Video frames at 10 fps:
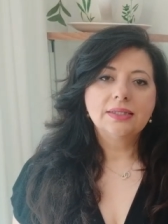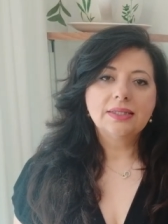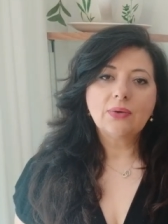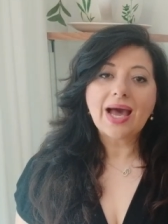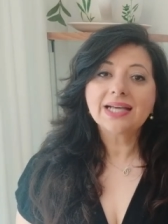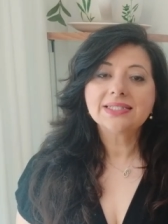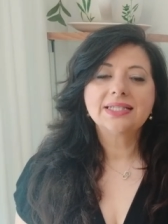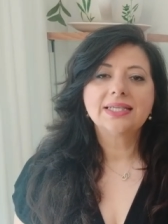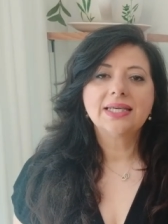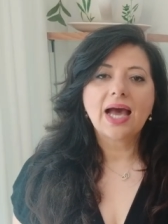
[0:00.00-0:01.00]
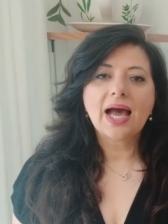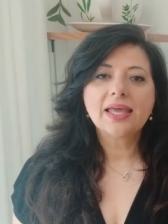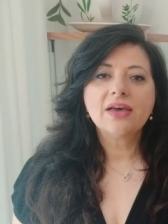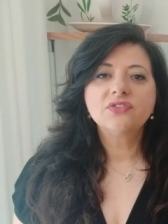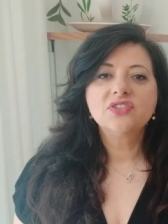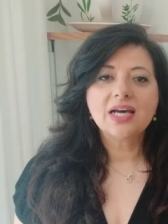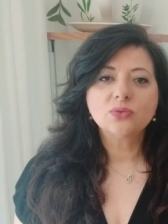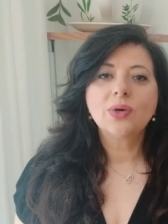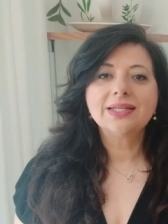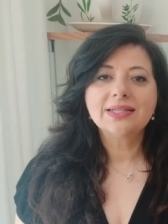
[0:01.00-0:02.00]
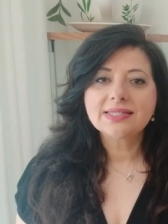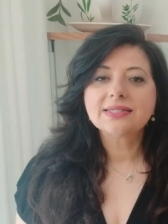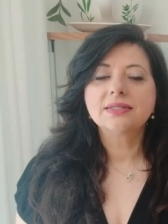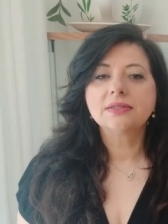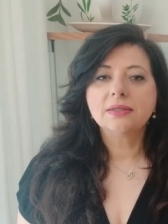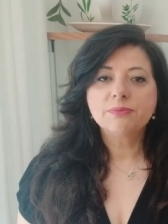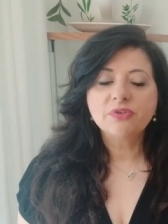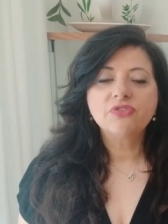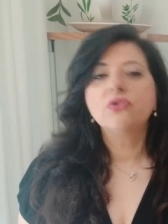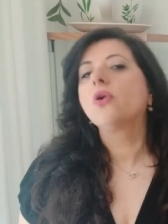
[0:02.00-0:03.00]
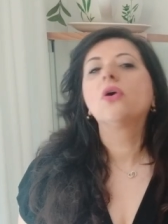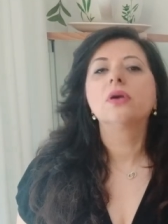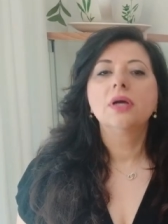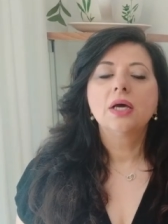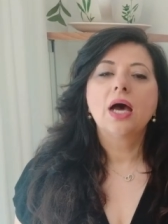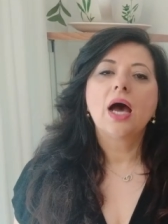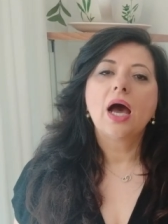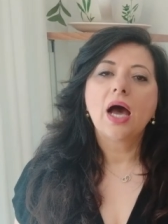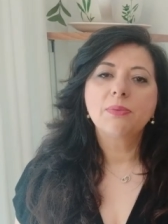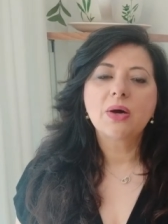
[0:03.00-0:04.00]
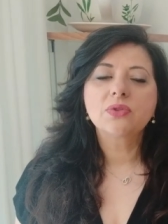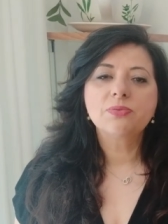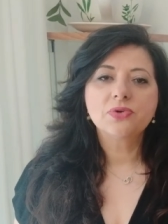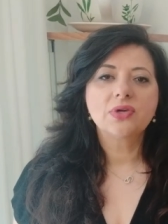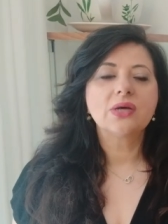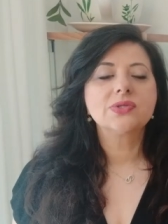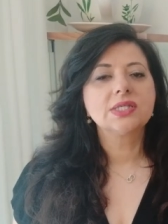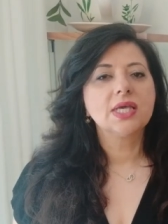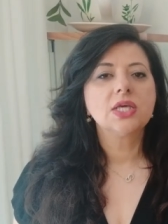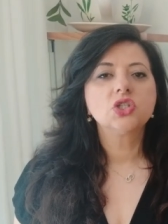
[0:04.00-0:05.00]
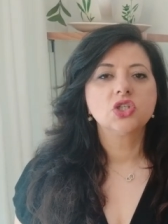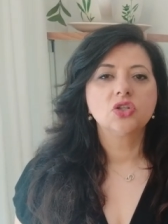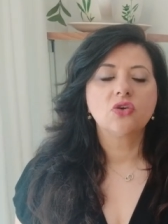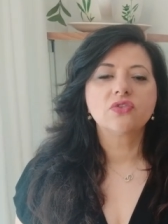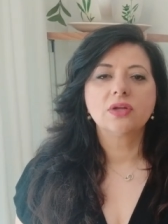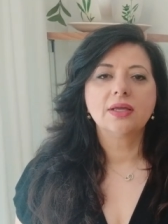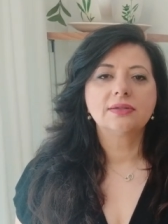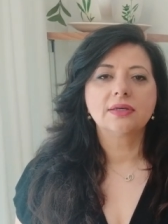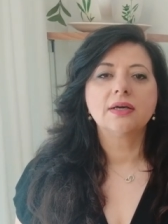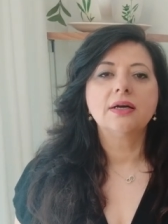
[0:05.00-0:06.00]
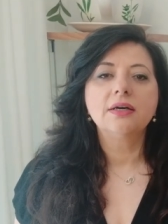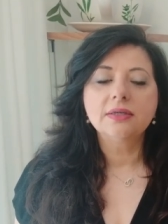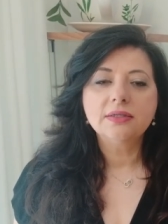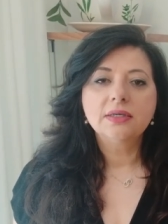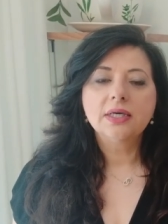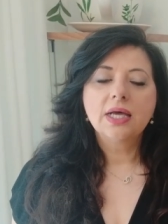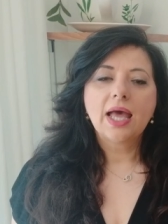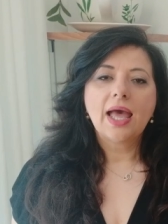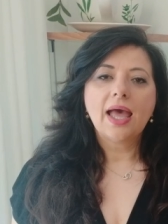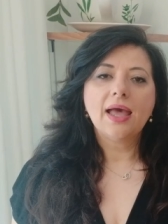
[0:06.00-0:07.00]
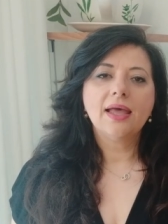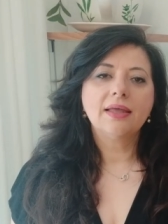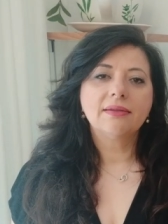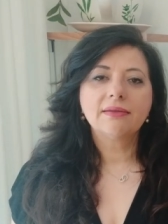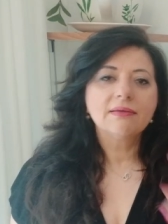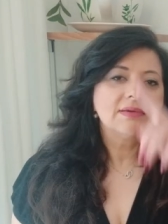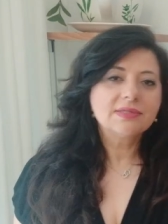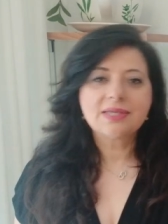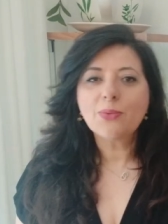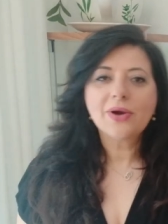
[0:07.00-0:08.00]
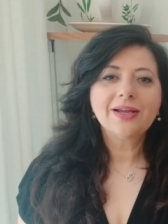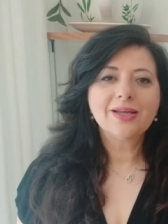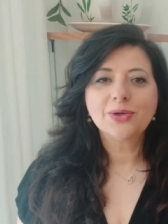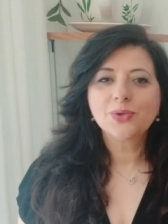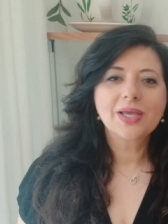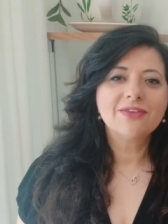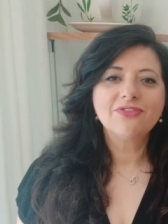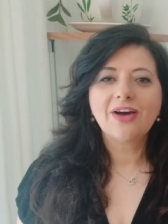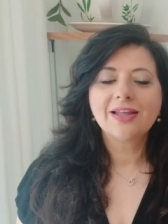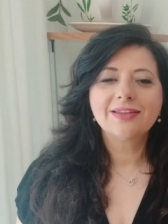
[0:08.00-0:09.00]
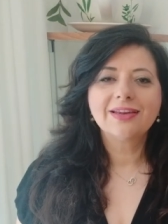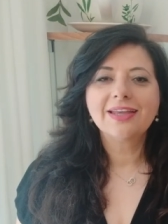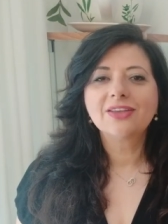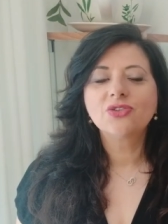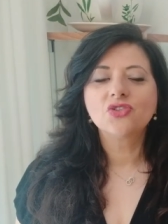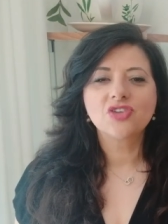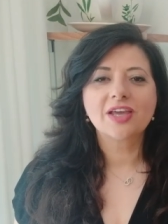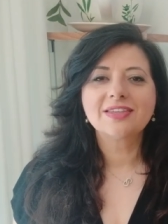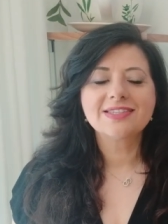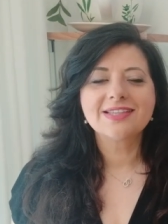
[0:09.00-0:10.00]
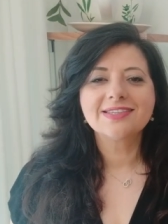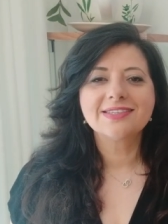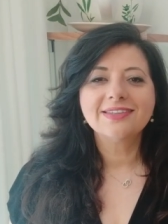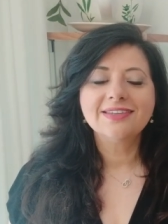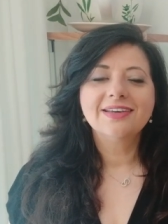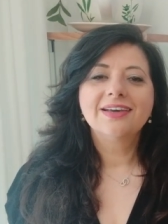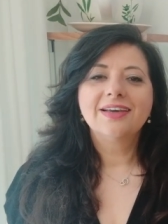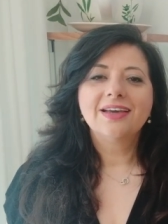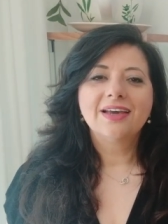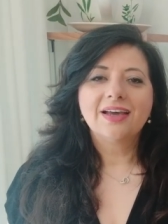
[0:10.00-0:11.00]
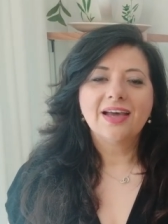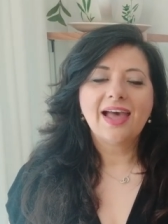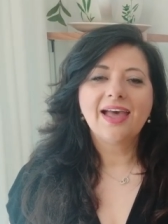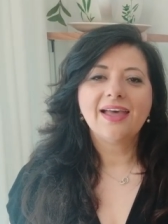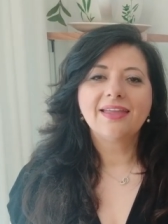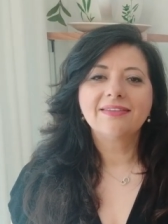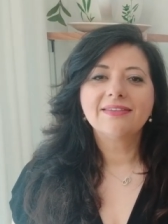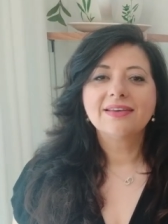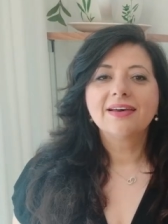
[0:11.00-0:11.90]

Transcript: Now actually I have done one lesson before about the pronunciation of the letter H, and somewhere here you can find the link to check this lesson. And